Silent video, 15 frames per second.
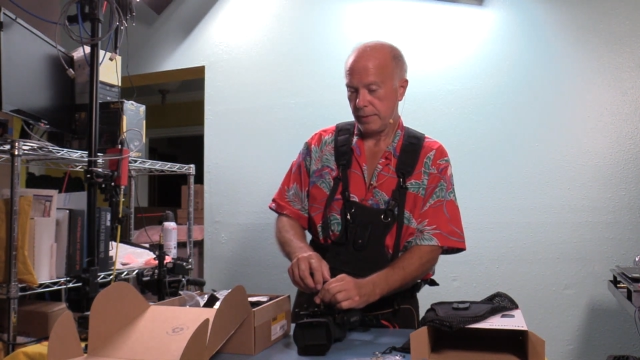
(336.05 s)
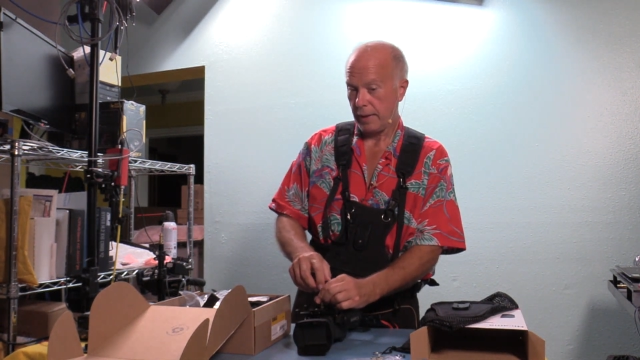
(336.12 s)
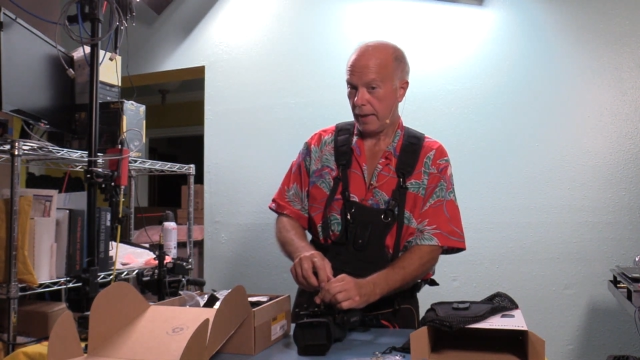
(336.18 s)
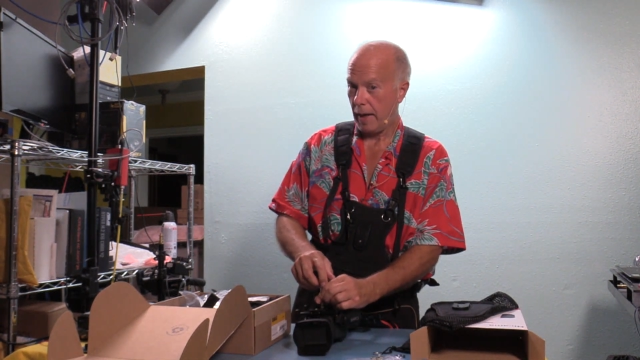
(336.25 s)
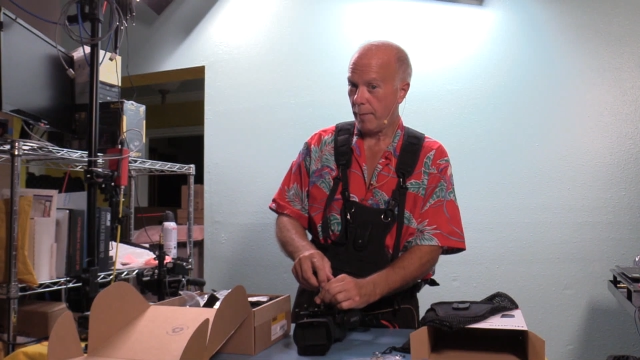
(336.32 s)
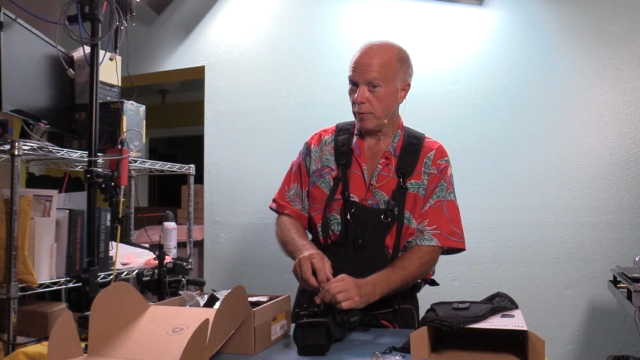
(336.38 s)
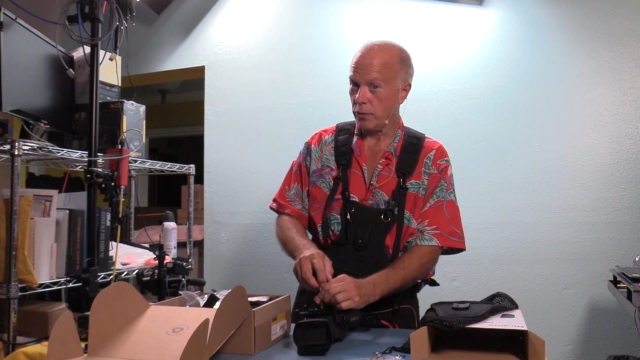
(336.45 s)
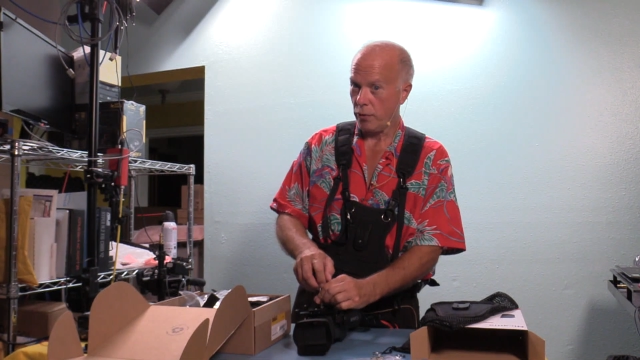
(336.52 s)

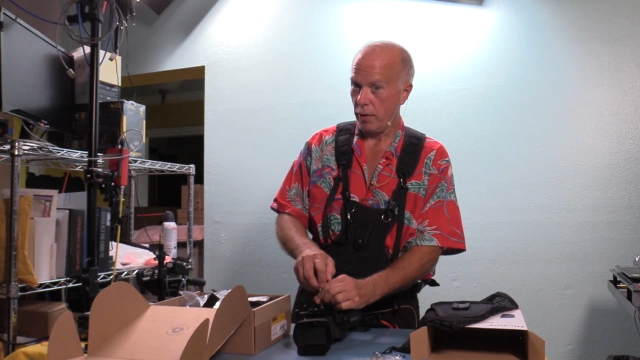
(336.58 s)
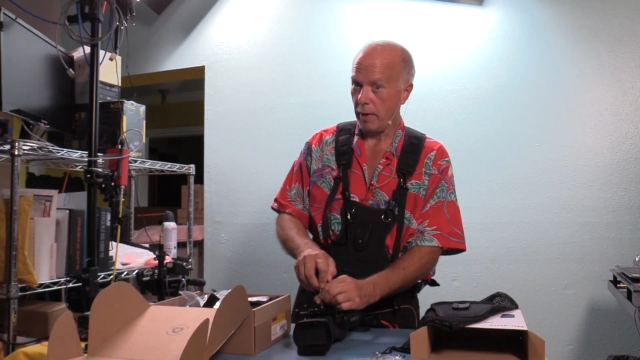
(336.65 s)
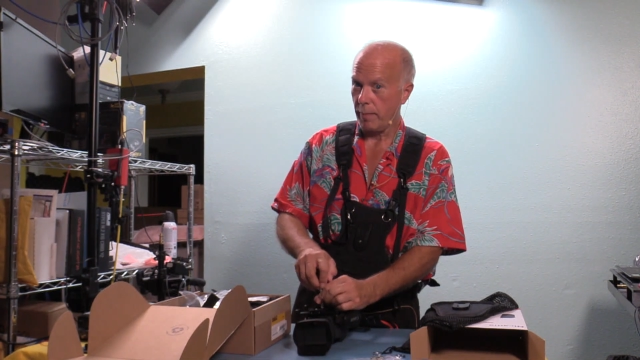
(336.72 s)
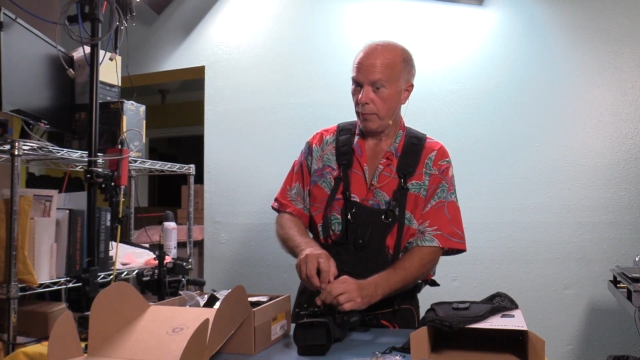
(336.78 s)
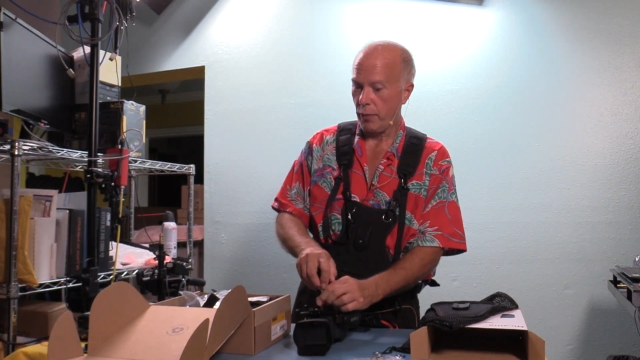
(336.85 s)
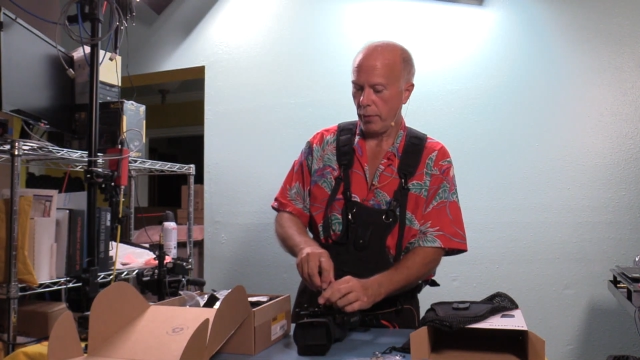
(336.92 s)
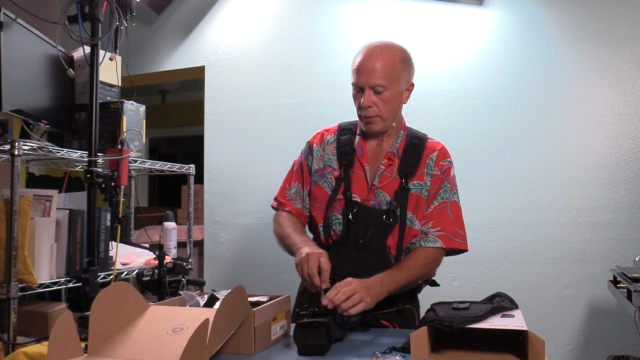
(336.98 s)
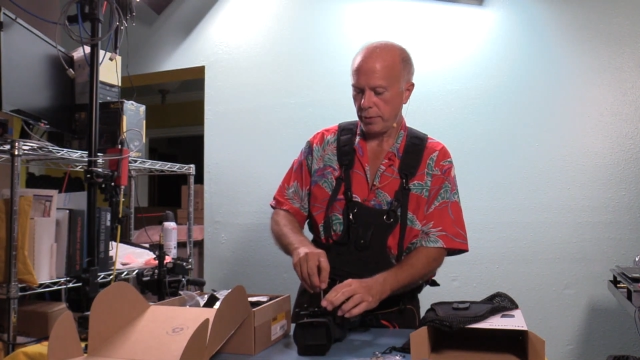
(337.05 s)
Camera's really
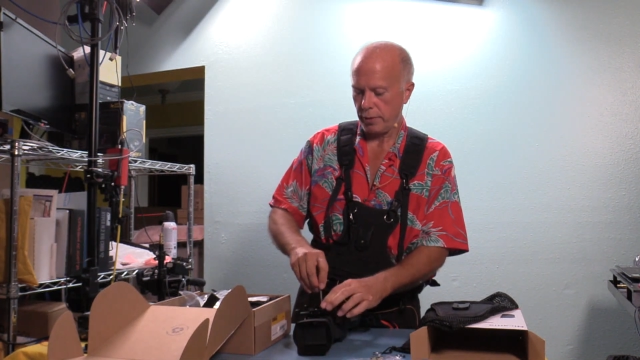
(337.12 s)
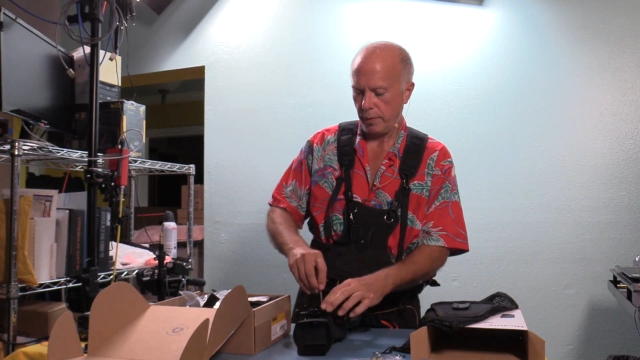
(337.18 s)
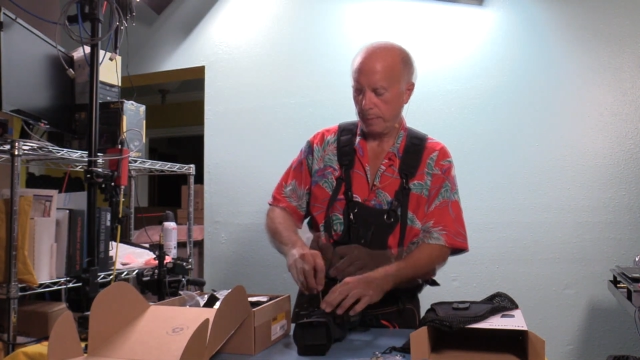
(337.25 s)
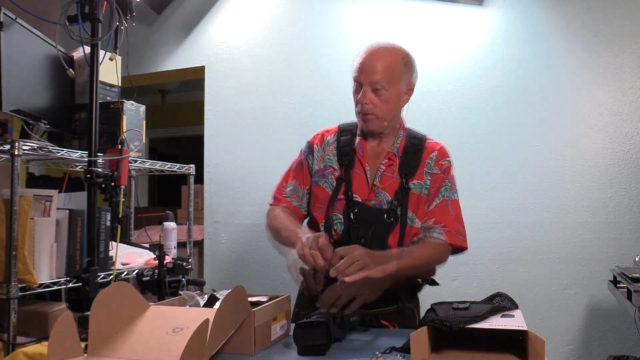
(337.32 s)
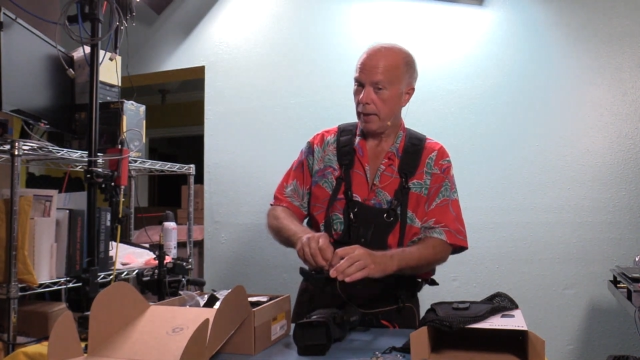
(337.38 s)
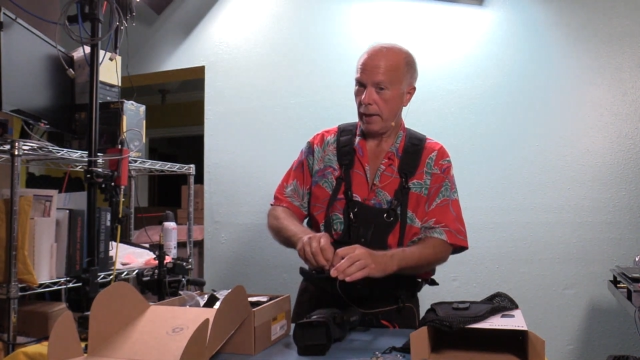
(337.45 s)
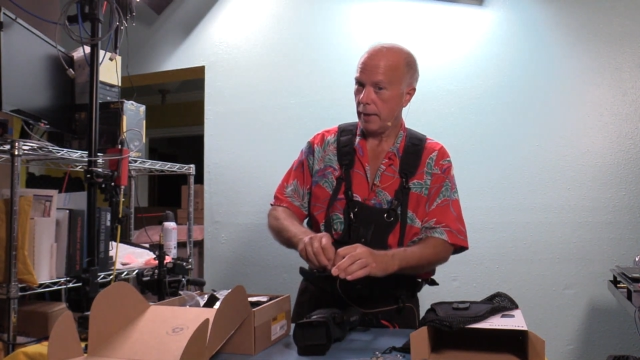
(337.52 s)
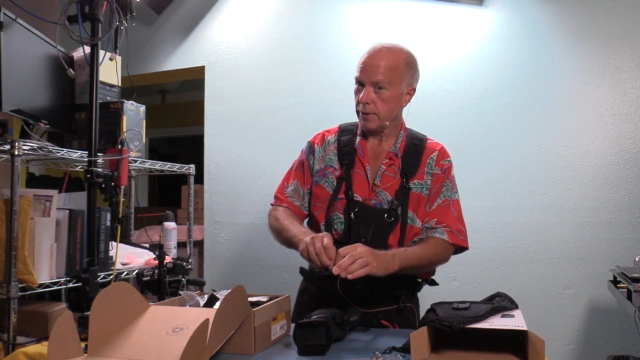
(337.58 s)
important to
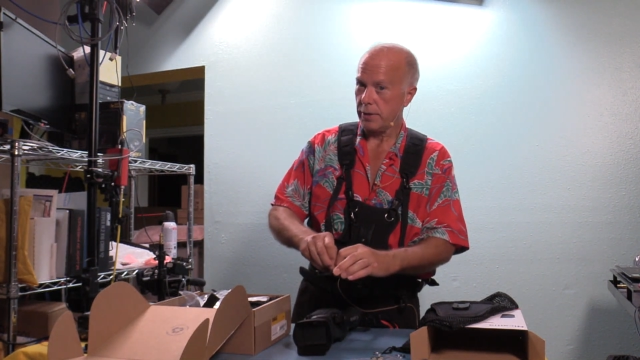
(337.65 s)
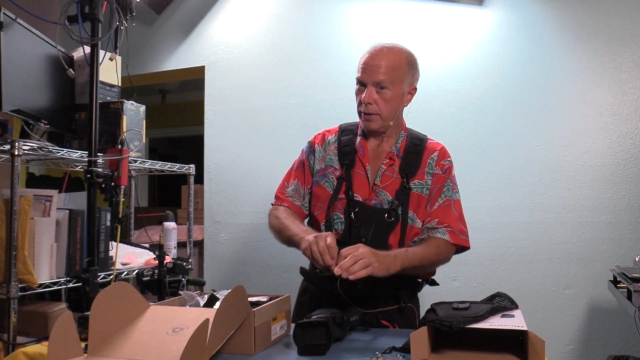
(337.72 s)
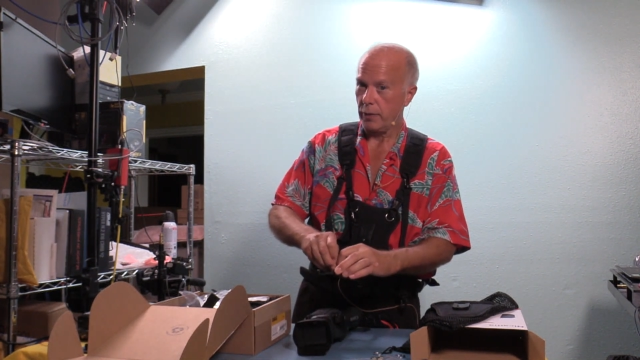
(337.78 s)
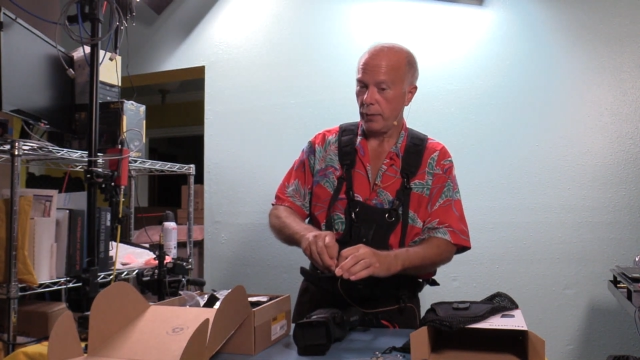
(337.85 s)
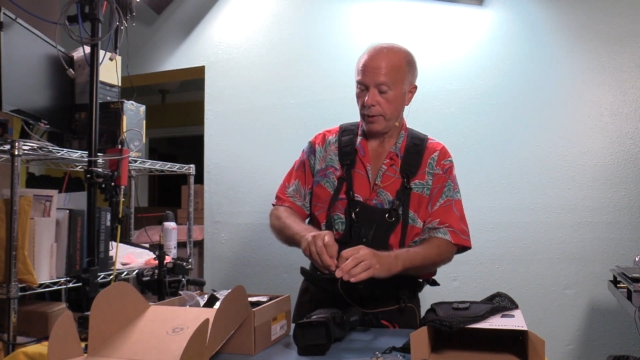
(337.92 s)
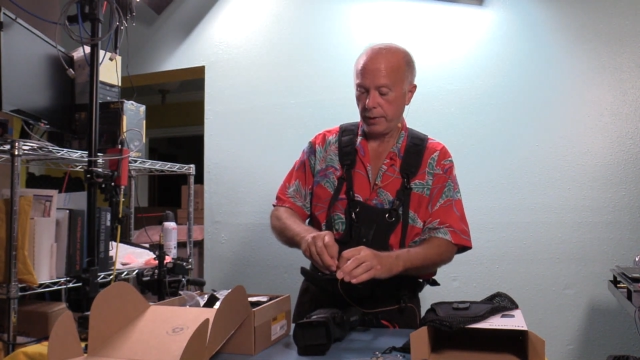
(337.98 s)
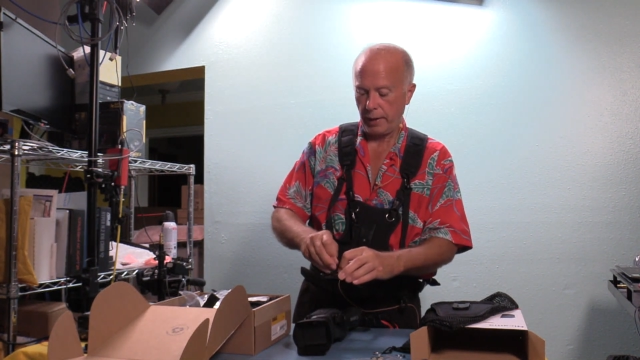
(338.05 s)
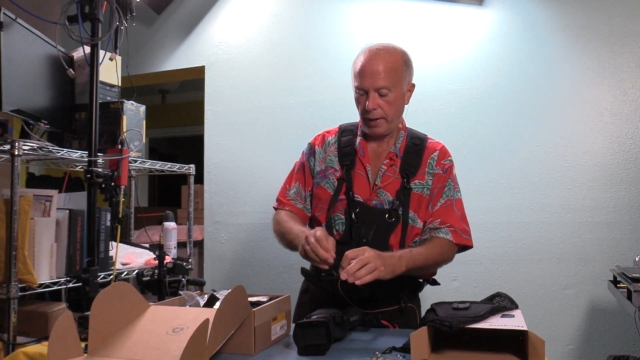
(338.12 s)
me. I still don't
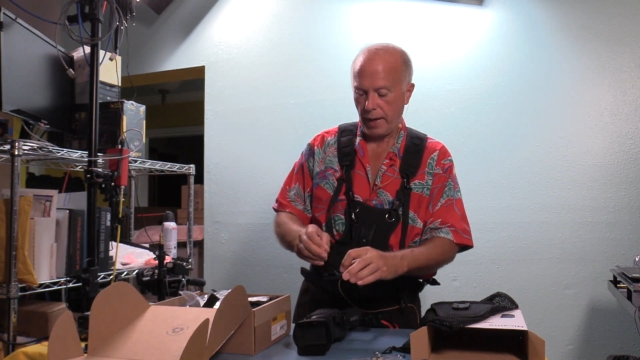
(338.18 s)
want anything